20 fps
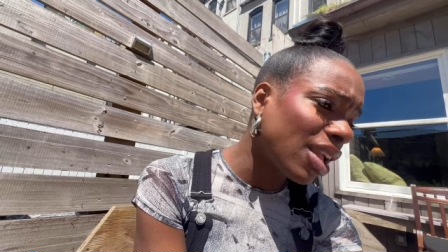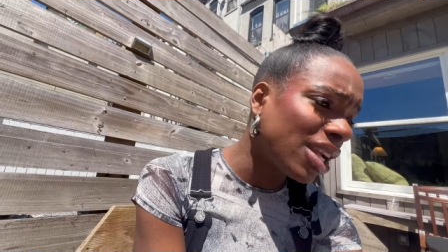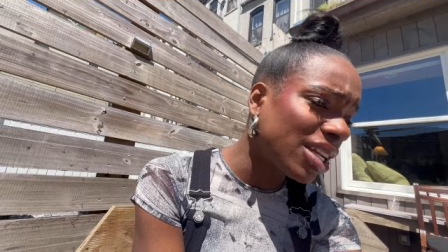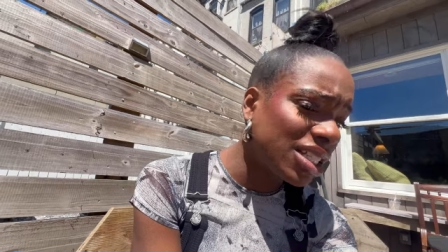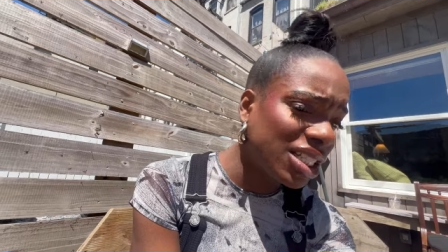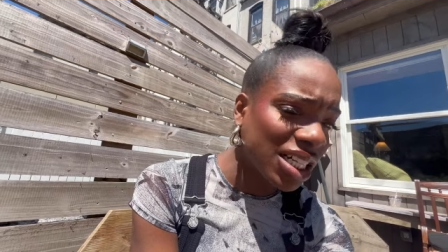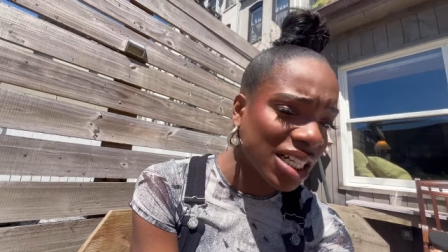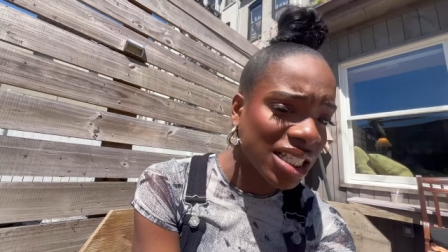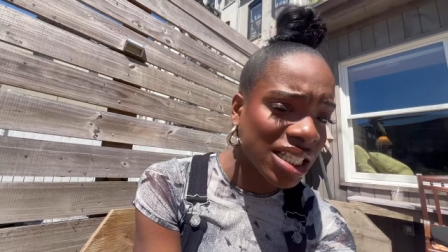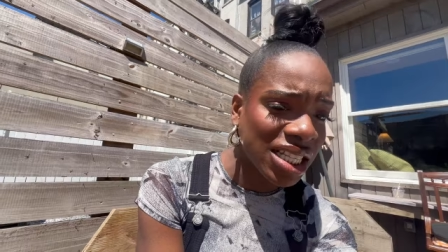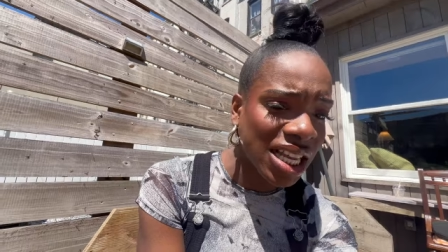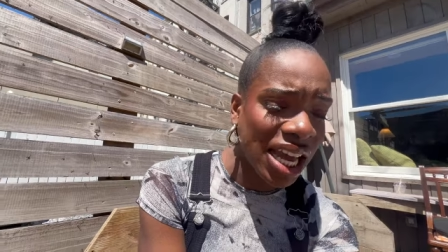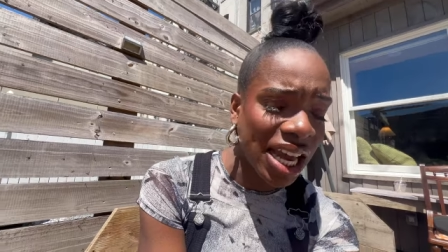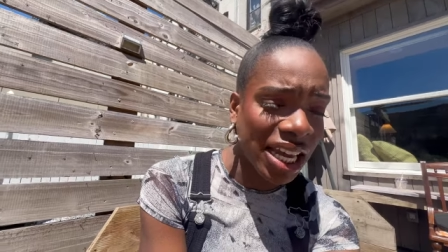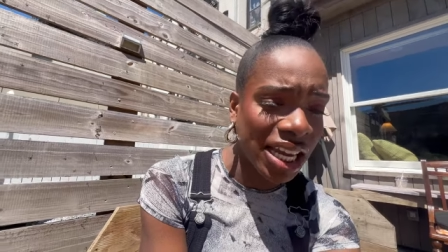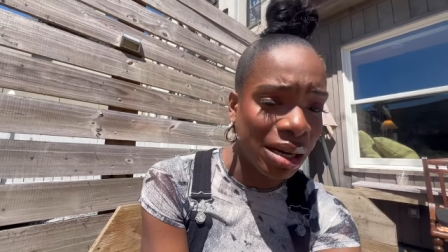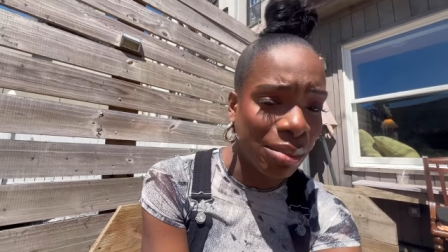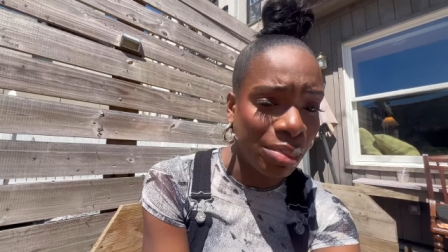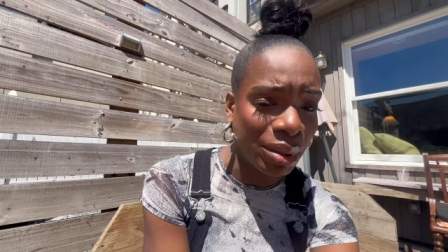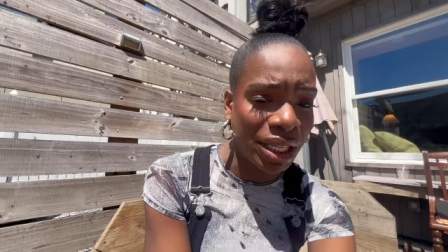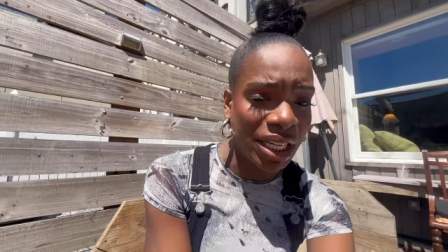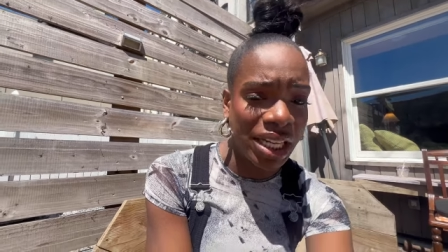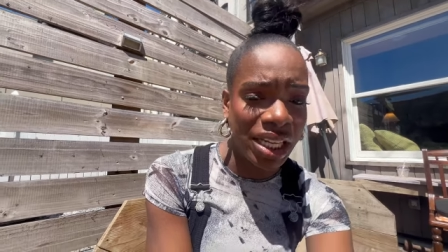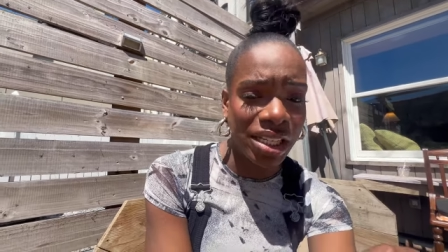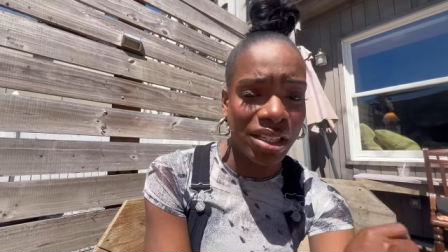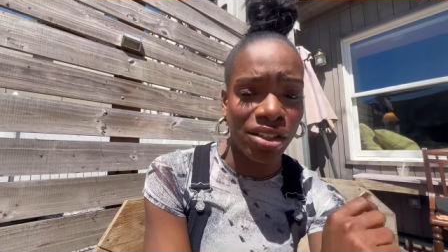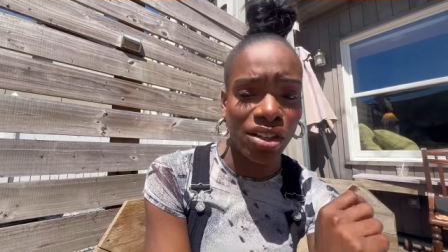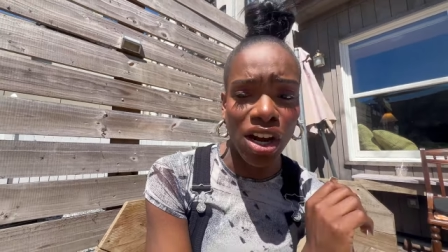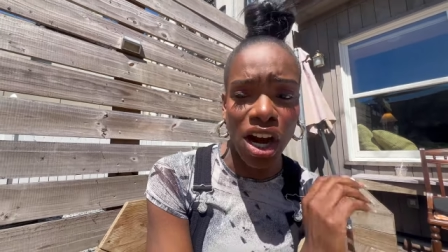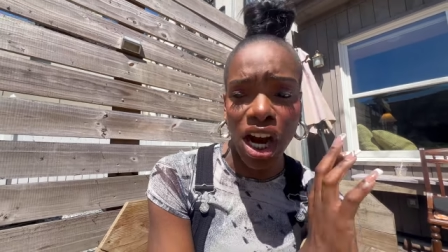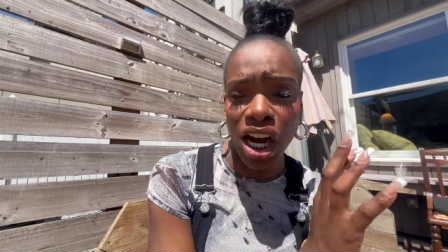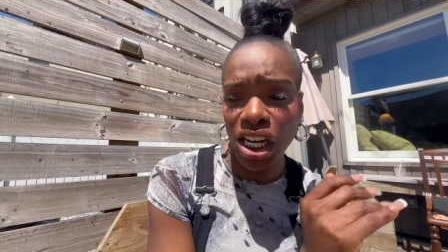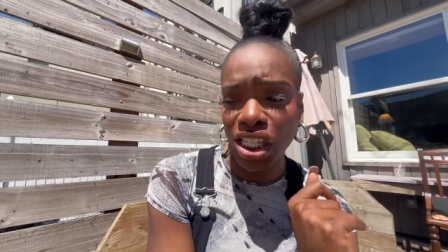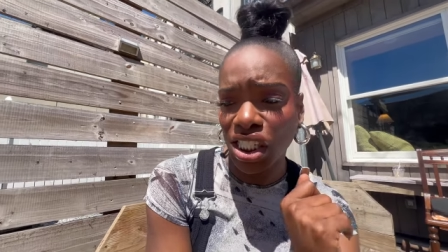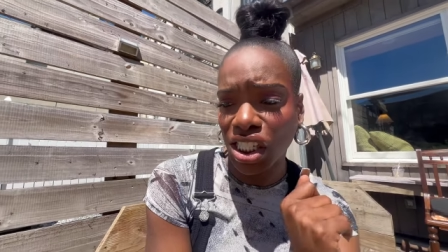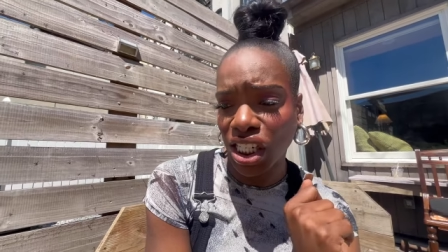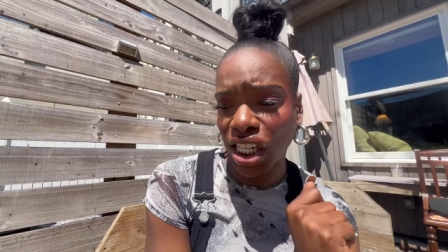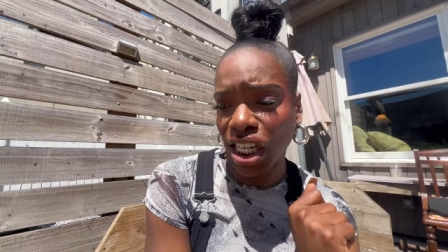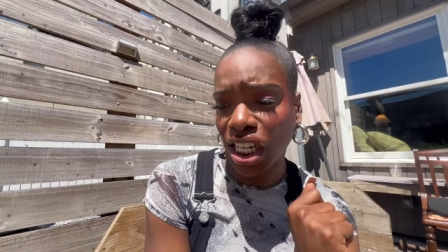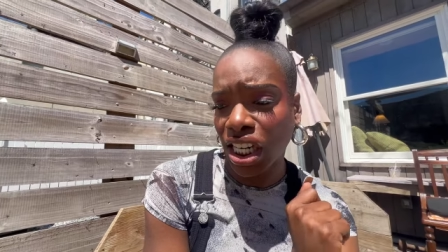Just like complete
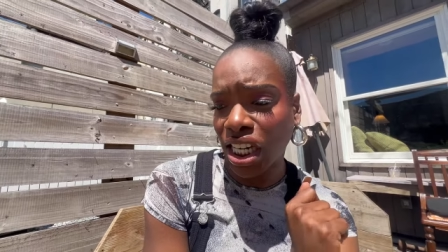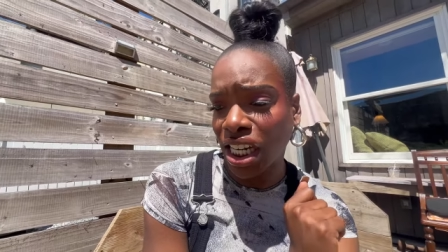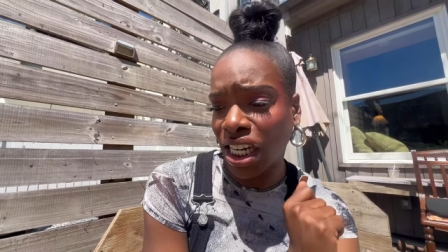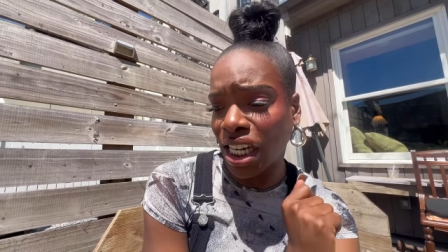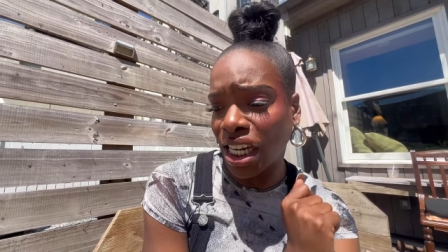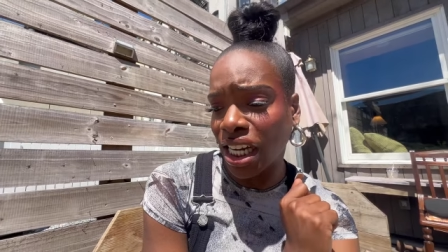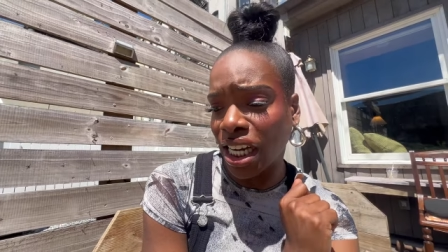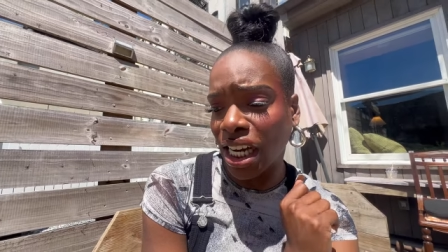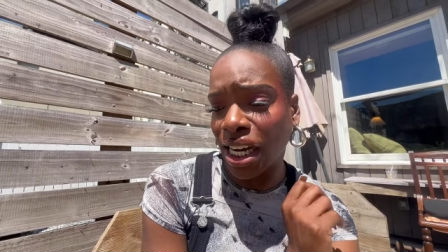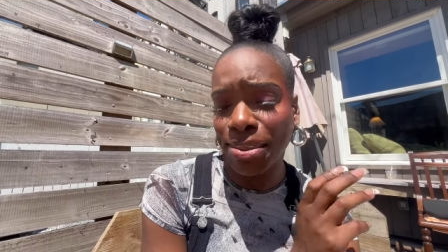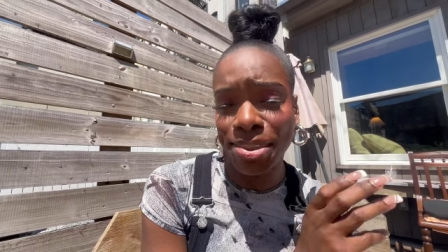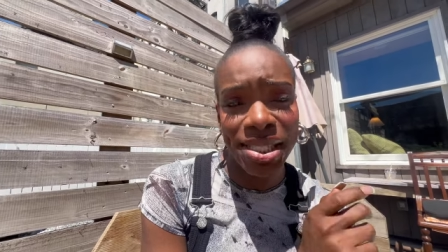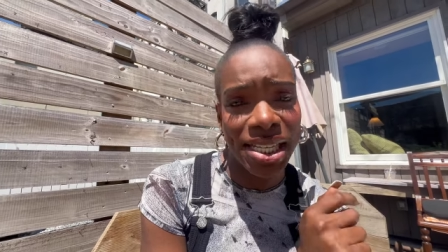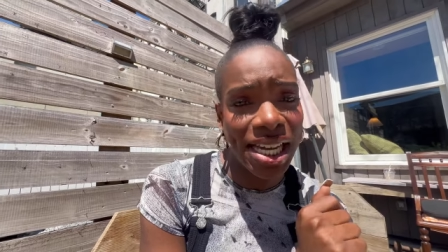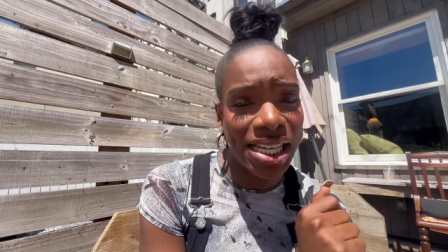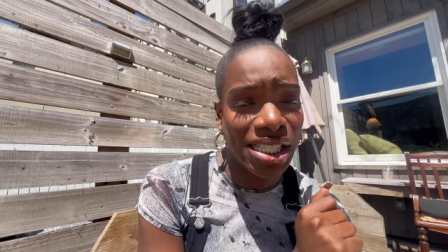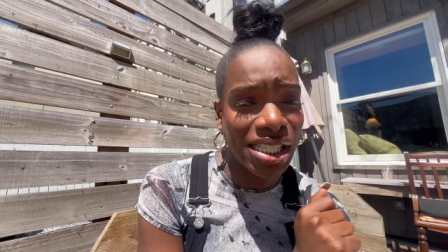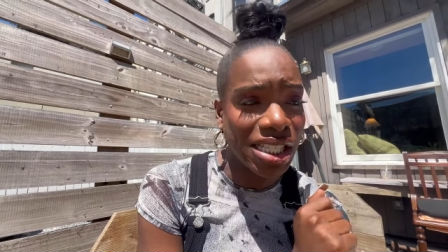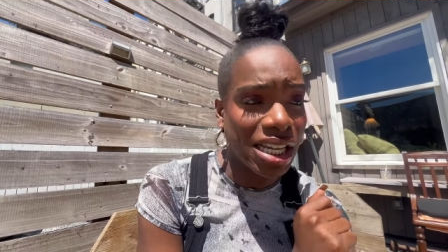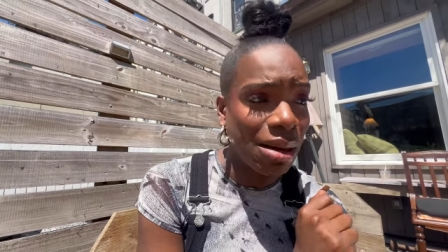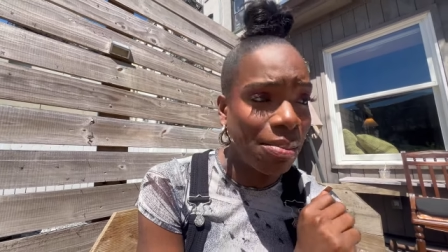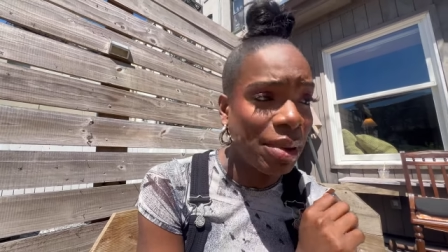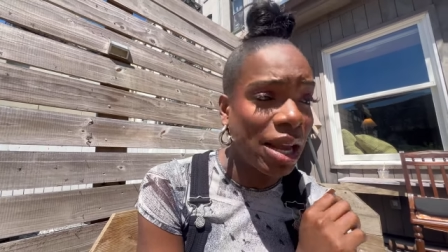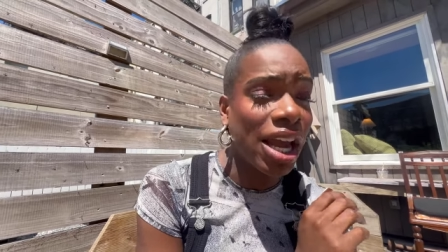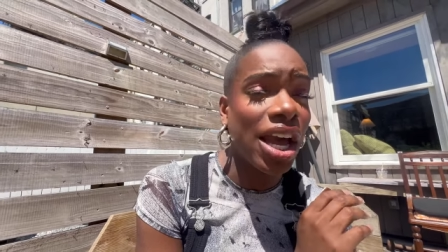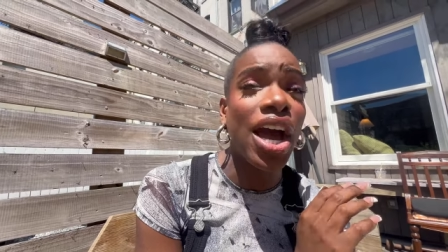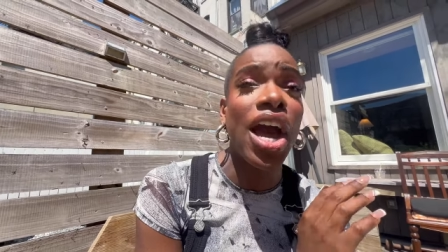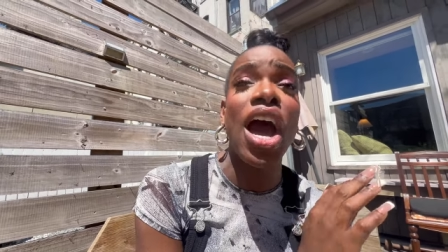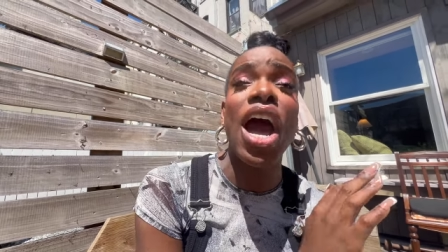nausea, upset stomach.